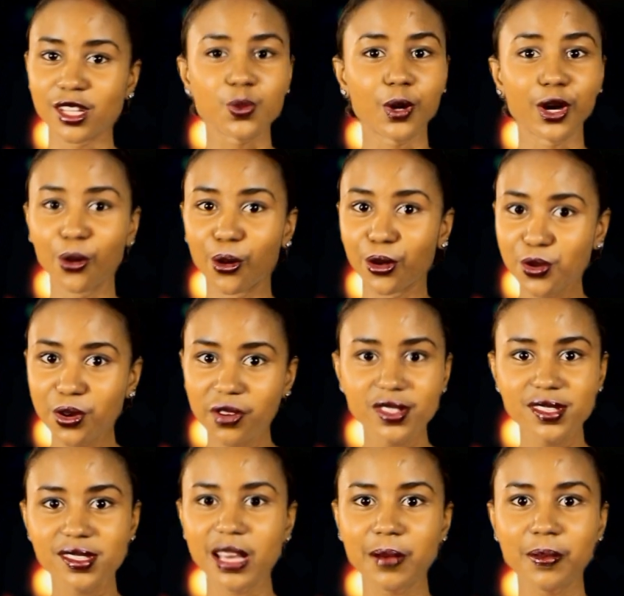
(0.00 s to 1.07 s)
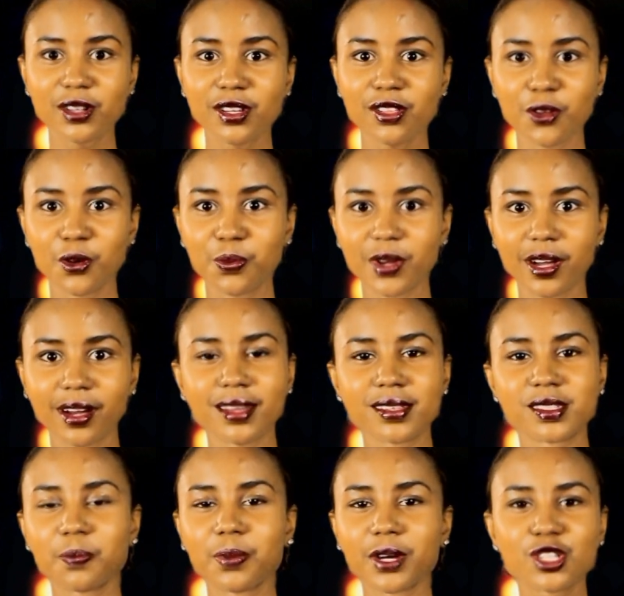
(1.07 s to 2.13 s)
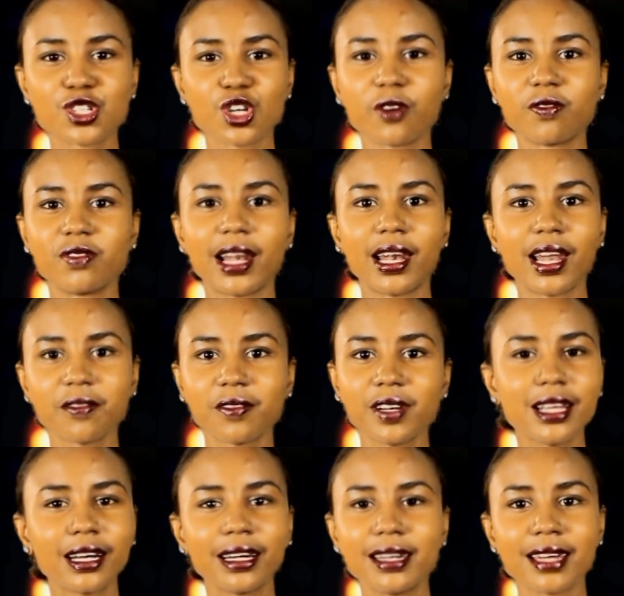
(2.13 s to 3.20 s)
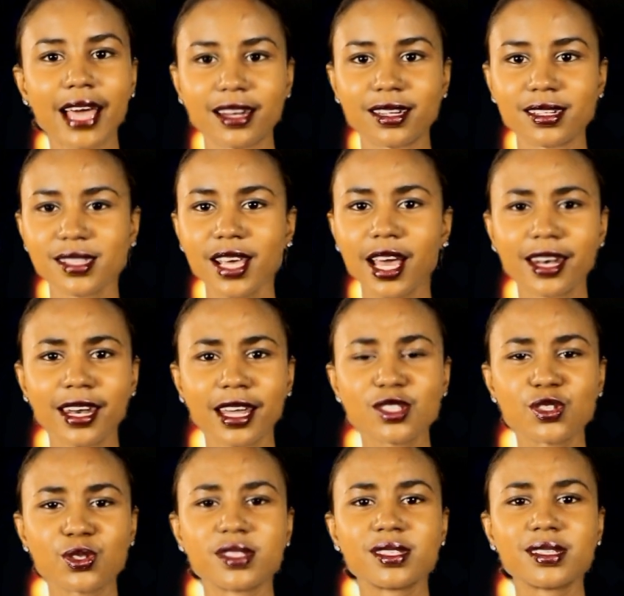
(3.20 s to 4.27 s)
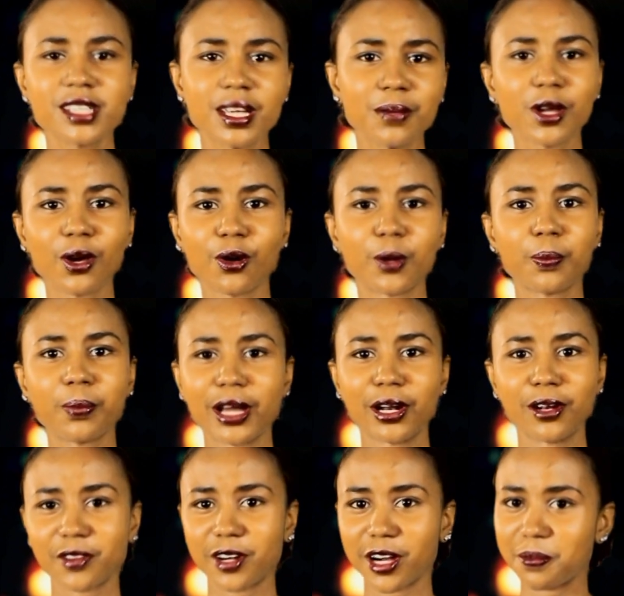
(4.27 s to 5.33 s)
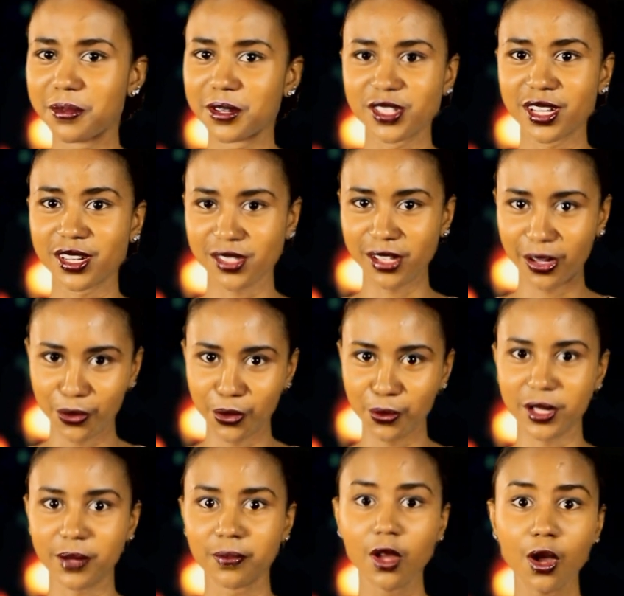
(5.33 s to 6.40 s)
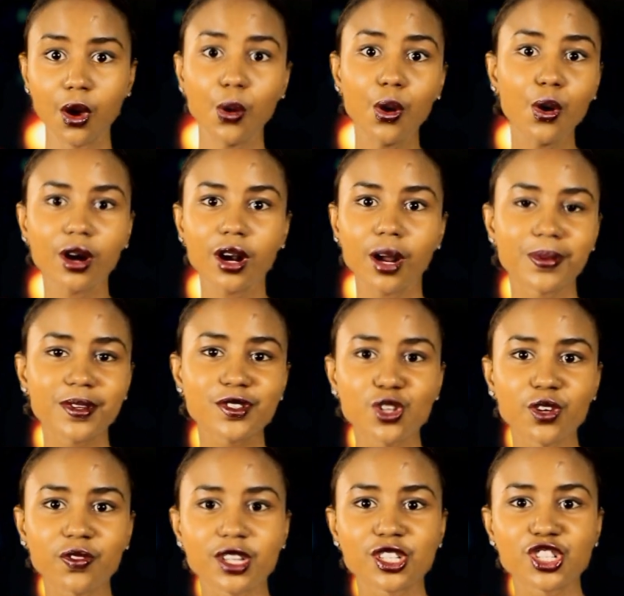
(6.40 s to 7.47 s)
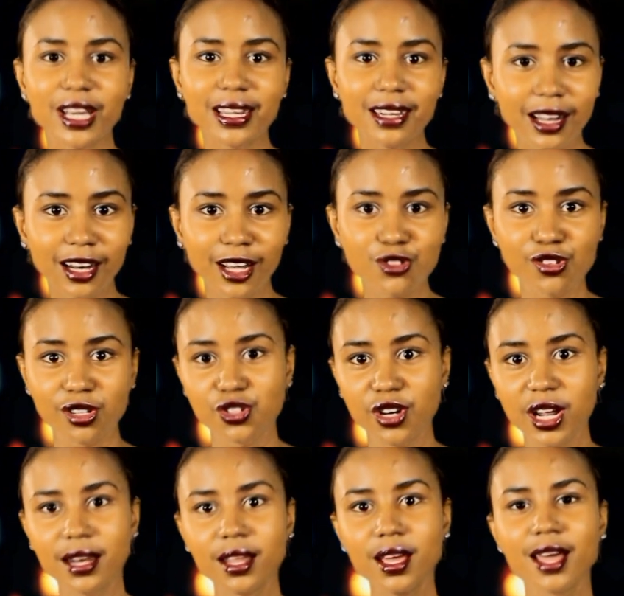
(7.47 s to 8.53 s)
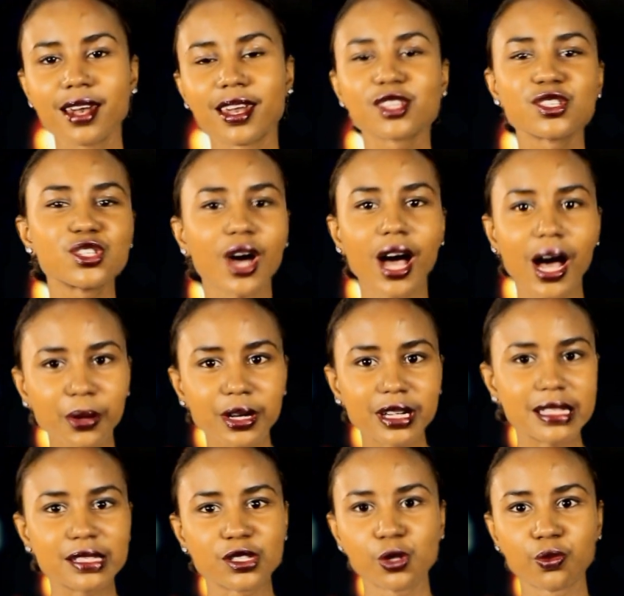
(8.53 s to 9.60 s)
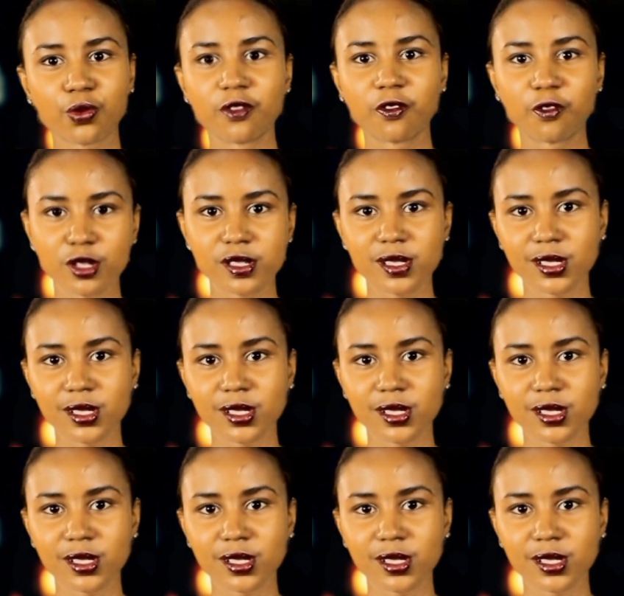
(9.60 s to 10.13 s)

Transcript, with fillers: That's why all you ever see about Ethiopia is a picture of the lovely clean Addis next to the steaming hot pile of garbage that is Nairobi, or a picture of their shiny electric train next to our diesel run